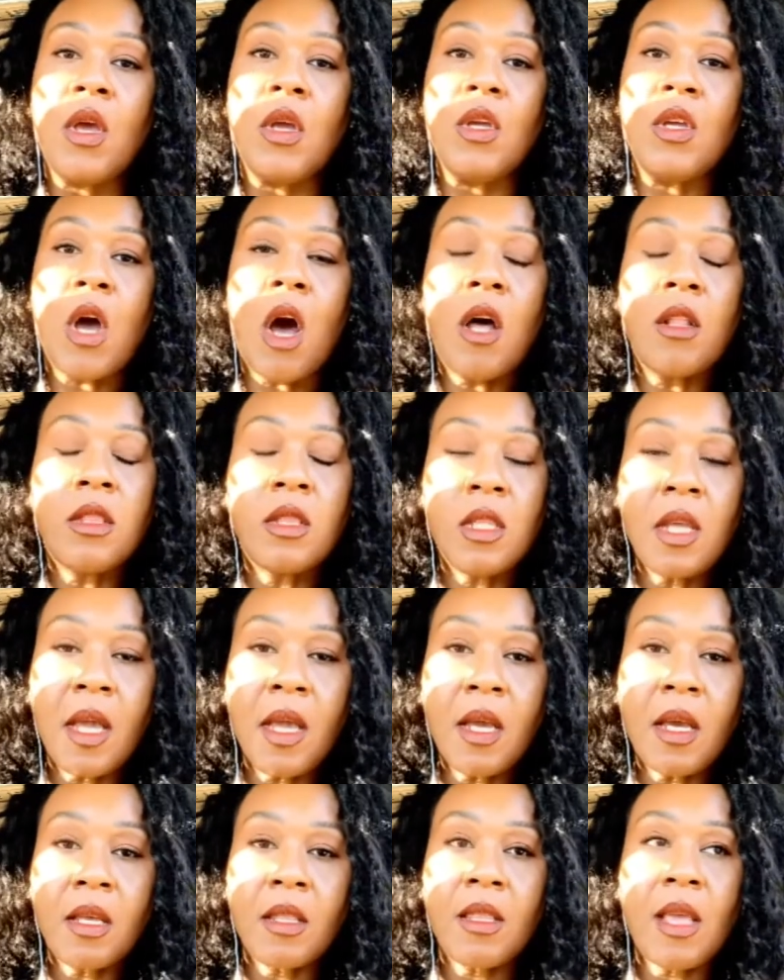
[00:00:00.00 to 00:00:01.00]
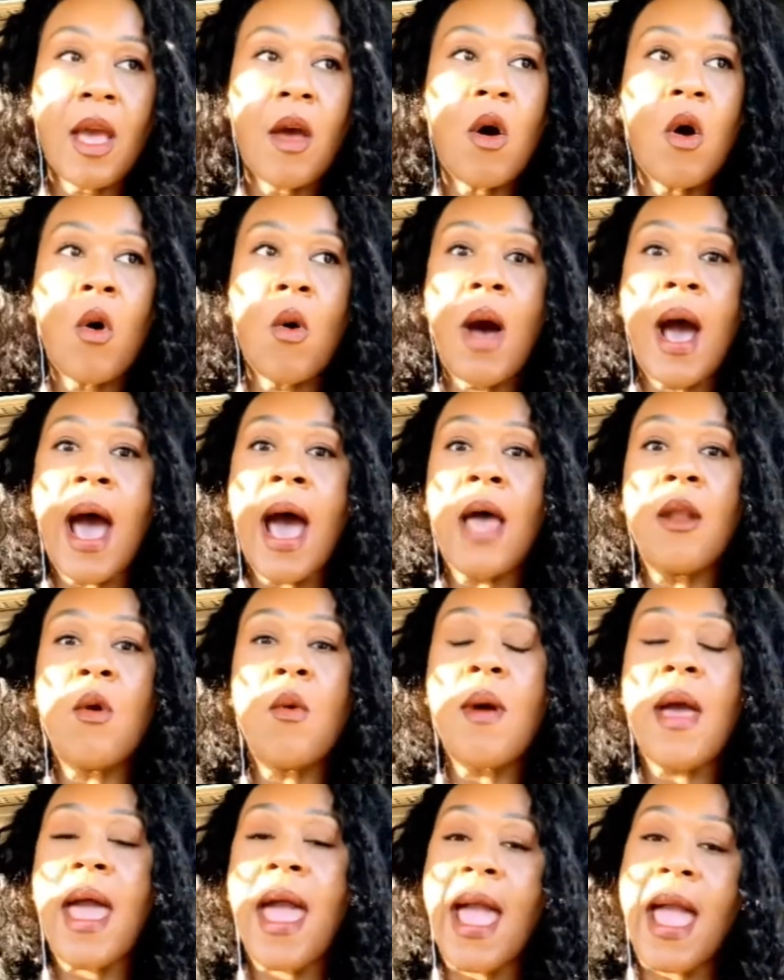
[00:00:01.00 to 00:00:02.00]
Y'all think that, I
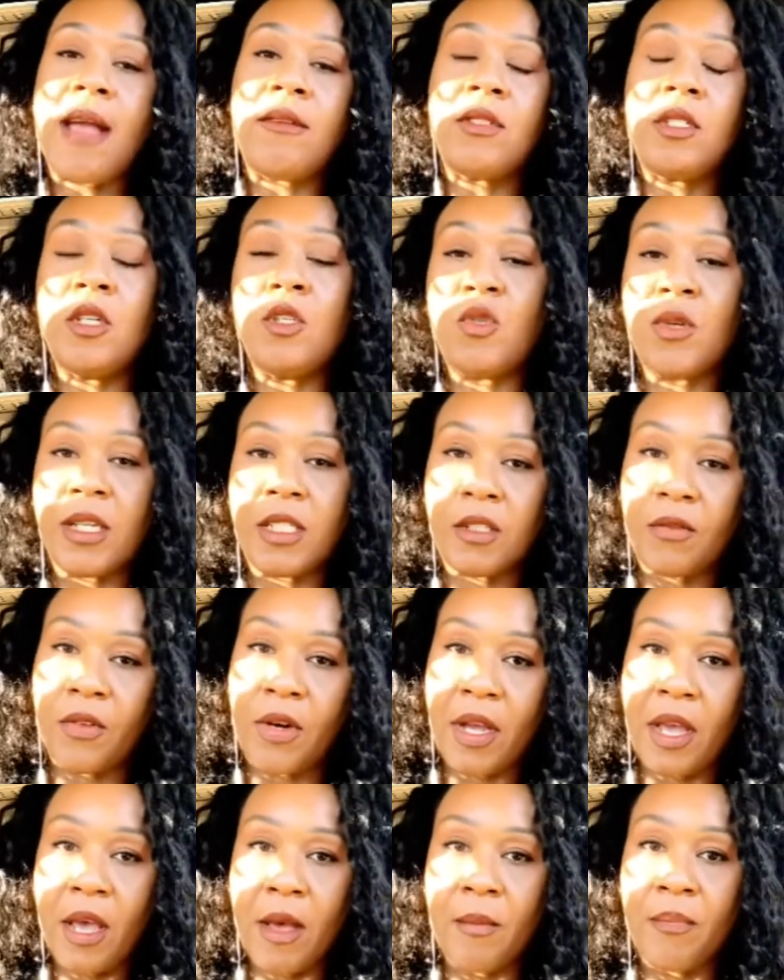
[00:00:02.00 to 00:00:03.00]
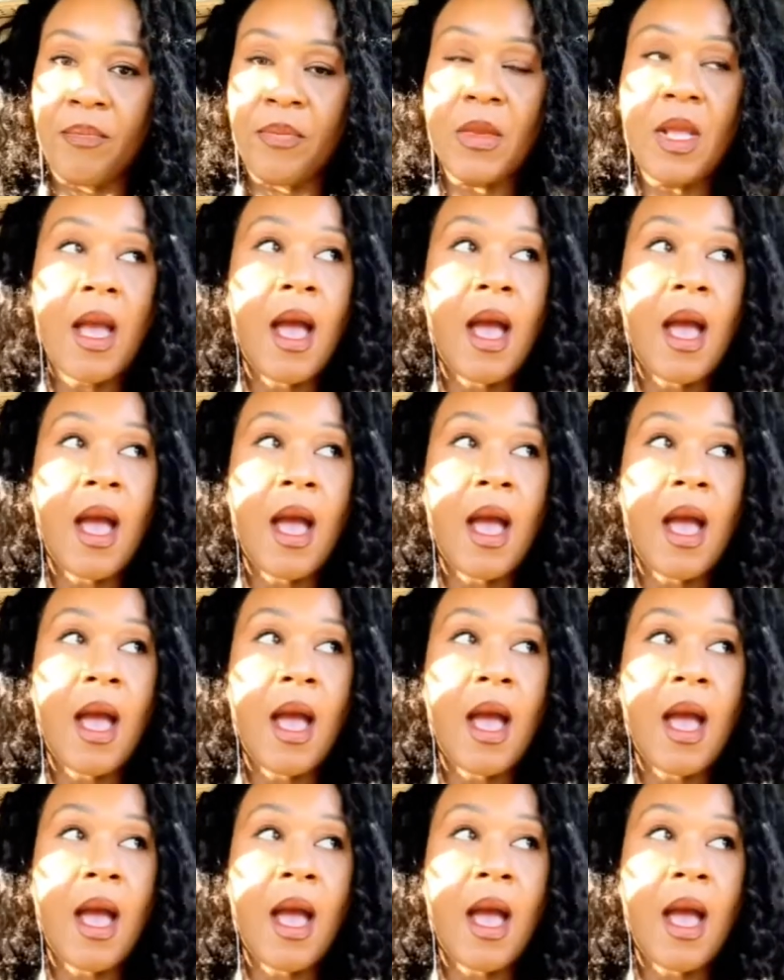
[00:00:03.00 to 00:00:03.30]
don't have to dress for him.